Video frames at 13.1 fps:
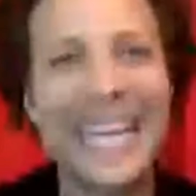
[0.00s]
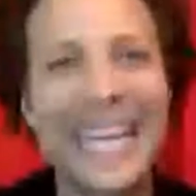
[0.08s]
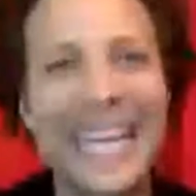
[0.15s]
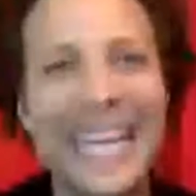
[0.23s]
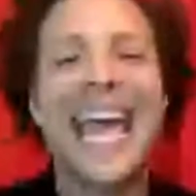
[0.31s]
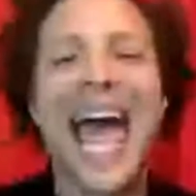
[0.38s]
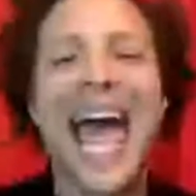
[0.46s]
it.
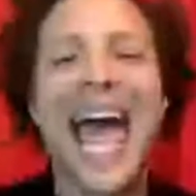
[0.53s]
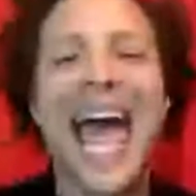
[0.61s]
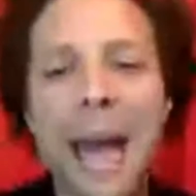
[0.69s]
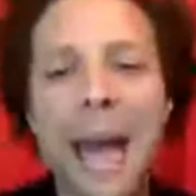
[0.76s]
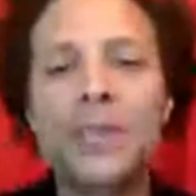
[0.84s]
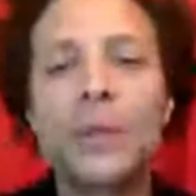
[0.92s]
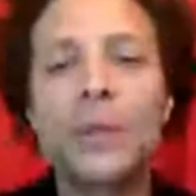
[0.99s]

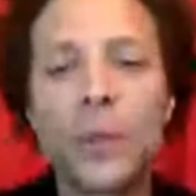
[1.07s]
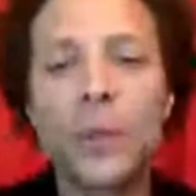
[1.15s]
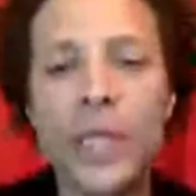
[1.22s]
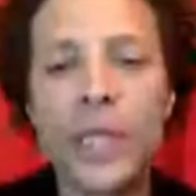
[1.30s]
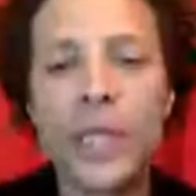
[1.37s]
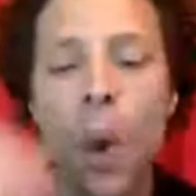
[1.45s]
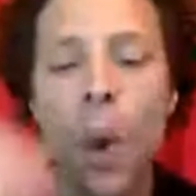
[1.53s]

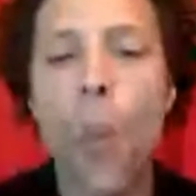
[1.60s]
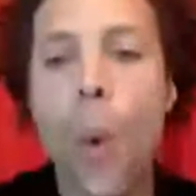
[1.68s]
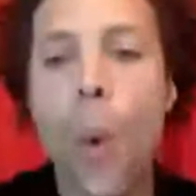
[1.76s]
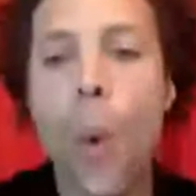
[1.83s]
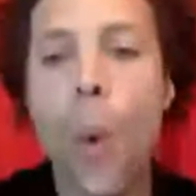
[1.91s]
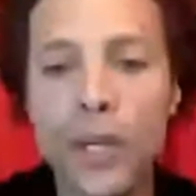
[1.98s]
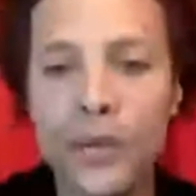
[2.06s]
Absolutely
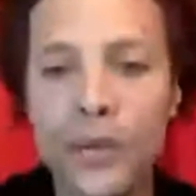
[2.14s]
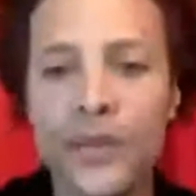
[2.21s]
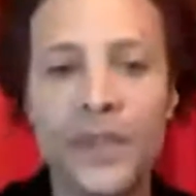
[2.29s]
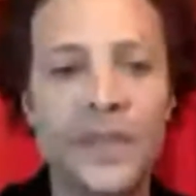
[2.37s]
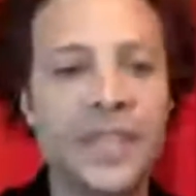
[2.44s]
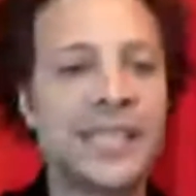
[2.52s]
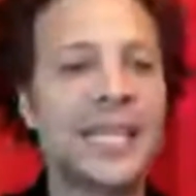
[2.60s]

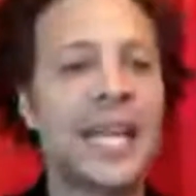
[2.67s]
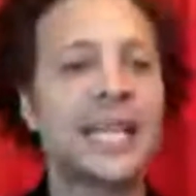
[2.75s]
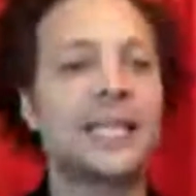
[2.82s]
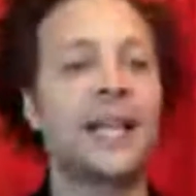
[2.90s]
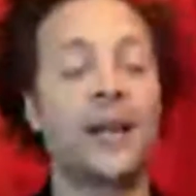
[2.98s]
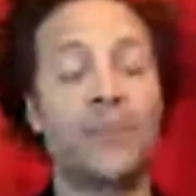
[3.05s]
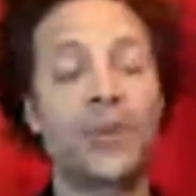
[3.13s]

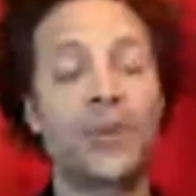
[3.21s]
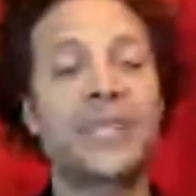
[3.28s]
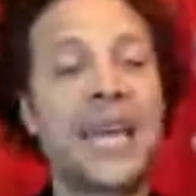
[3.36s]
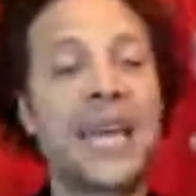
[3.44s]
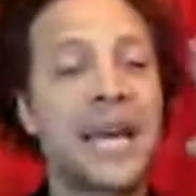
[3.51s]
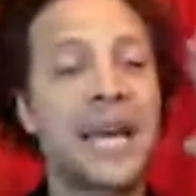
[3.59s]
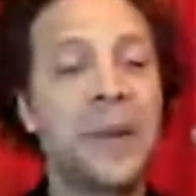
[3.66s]

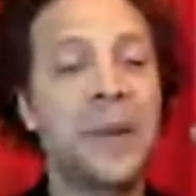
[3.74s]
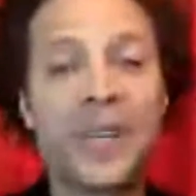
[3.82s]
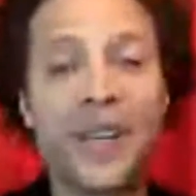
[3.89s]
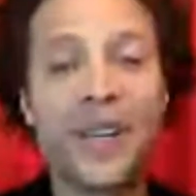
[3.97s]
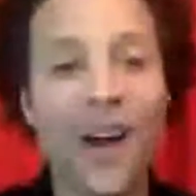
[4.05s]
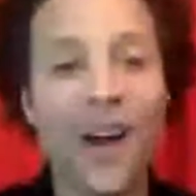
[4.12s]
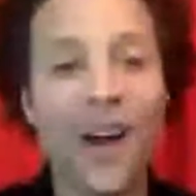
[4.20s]
150%,
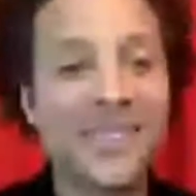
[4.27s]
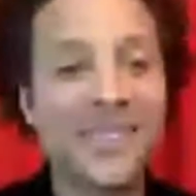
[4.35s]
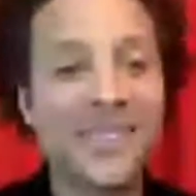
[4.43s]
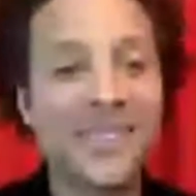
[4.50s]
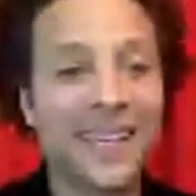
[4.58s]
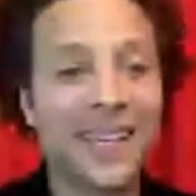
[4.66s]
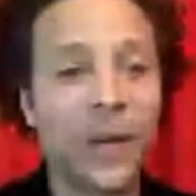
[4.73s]
because
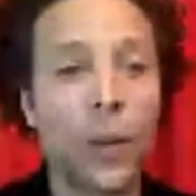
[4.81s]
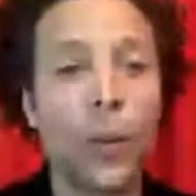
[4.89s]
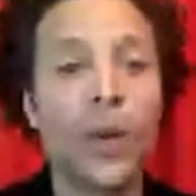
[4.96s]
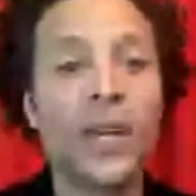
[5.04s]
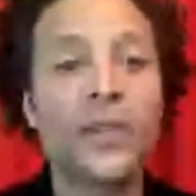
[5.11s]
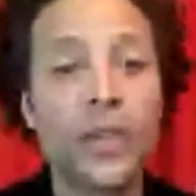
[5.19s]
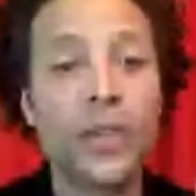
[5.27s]

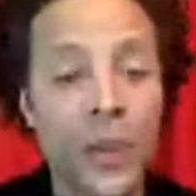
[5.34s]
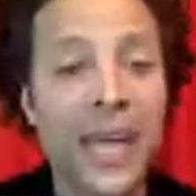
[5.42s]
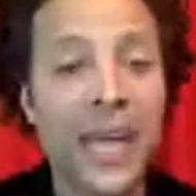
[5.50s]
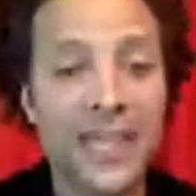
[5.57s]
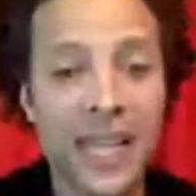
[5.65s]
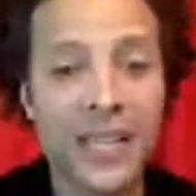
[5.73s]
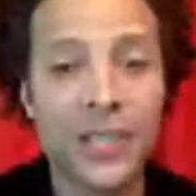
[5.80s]
whatever you pay
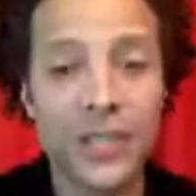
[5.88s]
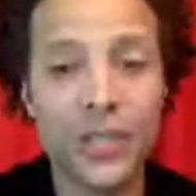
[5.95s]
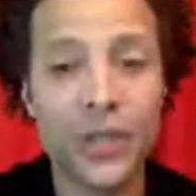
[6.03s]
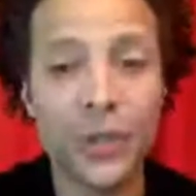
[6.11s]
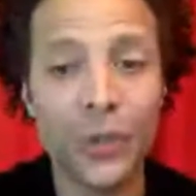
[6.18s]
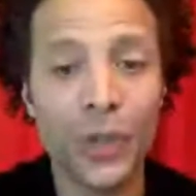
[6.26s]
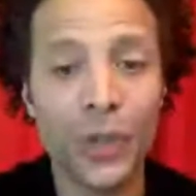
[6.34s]
attention
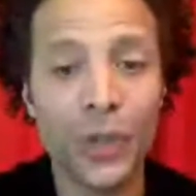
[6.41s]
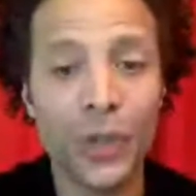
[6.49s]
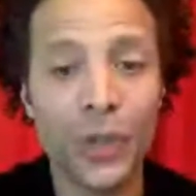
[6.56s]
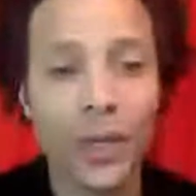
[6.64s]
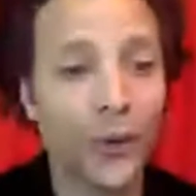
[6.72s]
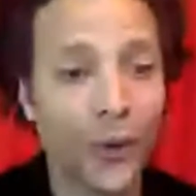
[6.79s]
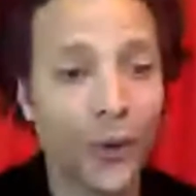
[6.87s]
to
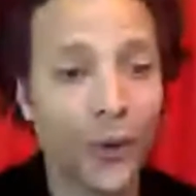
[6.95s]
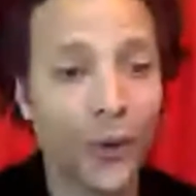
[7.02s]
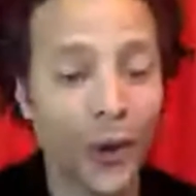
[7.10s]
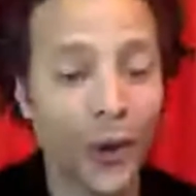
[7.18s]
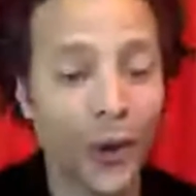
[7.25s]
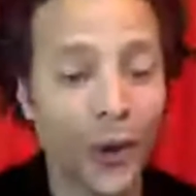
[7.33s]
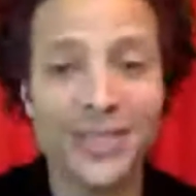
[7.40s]

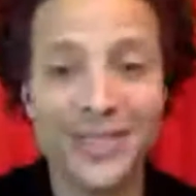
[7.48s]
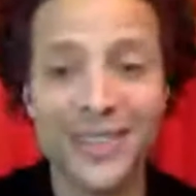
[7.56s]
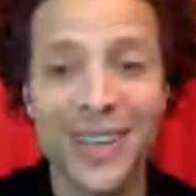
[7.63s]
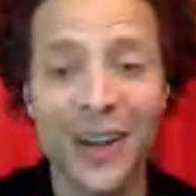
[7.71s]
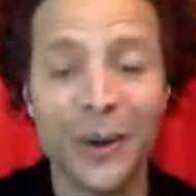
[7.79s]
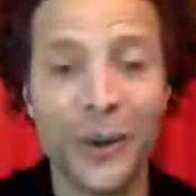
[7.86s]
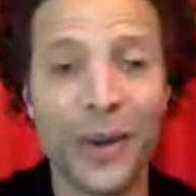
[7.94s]
grows.
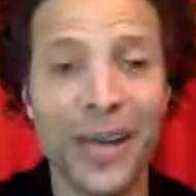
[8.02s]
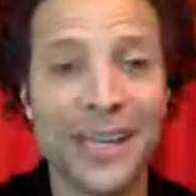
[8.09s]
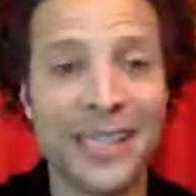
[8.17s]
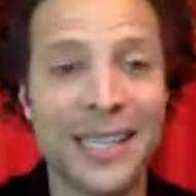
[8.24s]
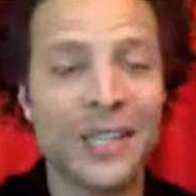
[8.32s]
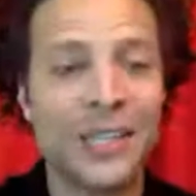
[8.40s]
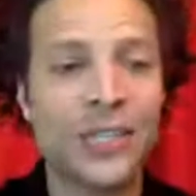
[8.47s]
All right.
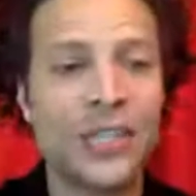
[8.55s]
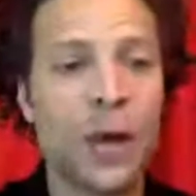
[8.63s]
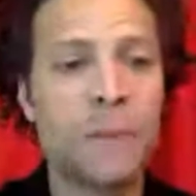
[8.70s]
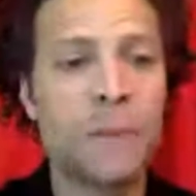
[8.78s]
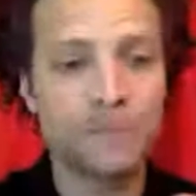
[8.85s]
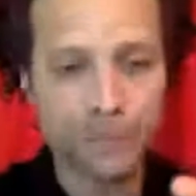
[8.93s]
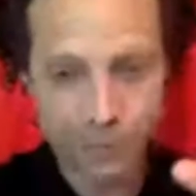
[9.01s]

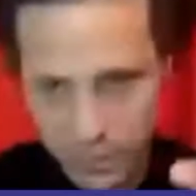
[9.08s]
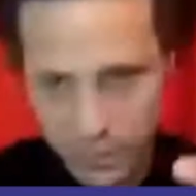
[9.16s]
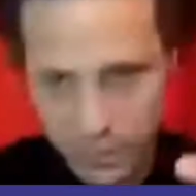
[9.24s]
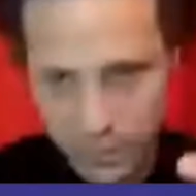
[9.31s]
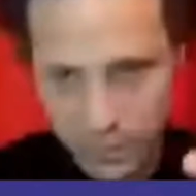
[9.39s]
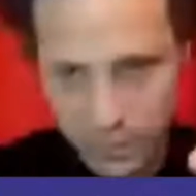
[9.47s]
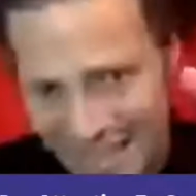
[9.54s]
So
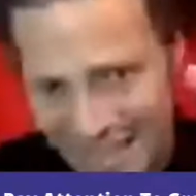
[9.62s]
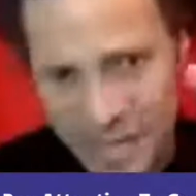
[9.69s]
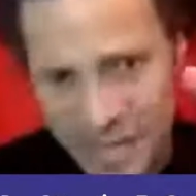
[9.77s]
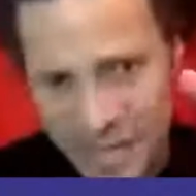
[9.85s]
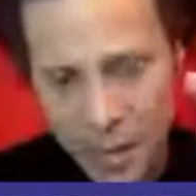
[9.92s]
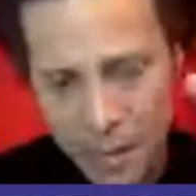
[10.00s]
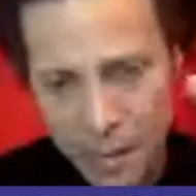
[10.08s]

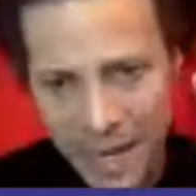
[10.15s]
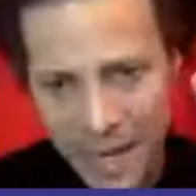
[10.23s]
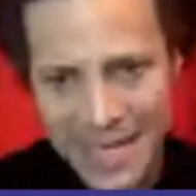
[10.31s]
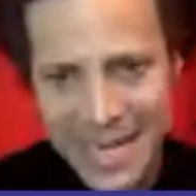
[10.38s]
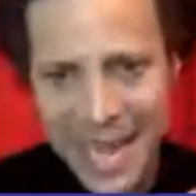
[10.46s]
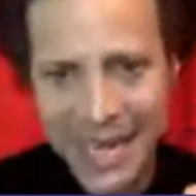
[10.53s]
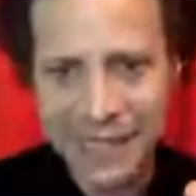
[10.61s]
then my
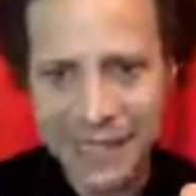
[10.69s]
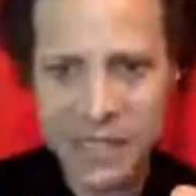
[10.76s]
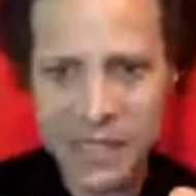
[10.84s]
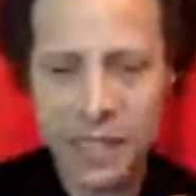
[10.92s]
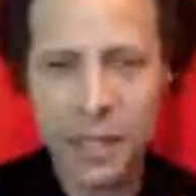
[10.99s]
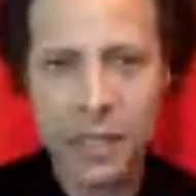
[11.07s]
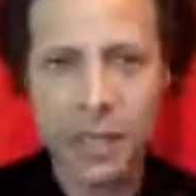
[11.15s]

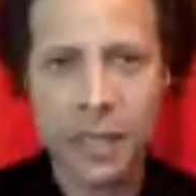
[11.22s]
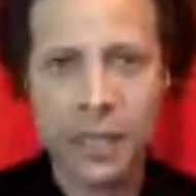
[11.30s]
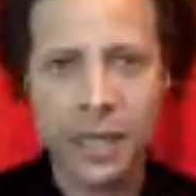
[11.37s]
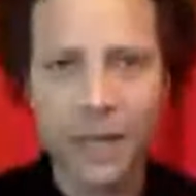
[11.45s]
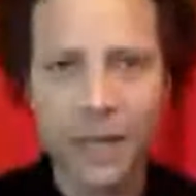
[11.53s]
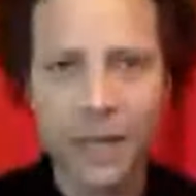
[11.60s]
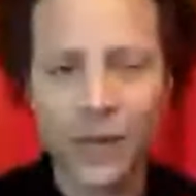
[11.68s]
next
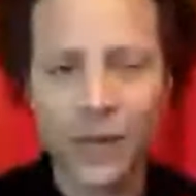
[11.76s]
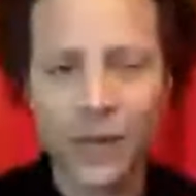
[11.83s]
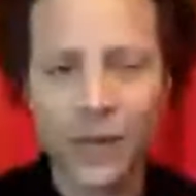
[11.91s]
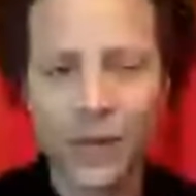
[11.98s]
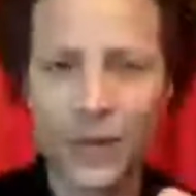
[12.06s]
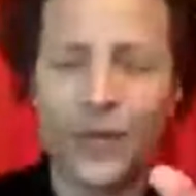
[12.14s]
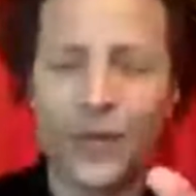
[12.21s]
sort of
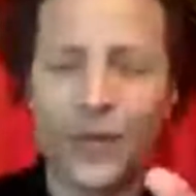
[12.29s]
flip